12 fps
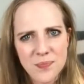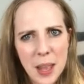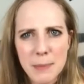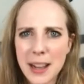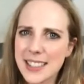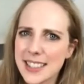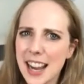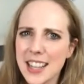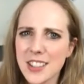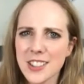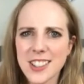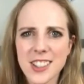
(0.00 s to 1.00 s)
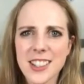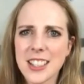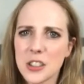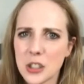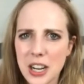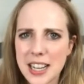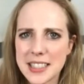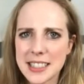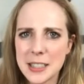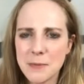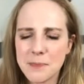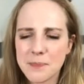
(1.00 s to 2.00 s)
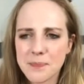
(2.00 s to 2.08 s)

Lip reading: and my siders are a little crazy.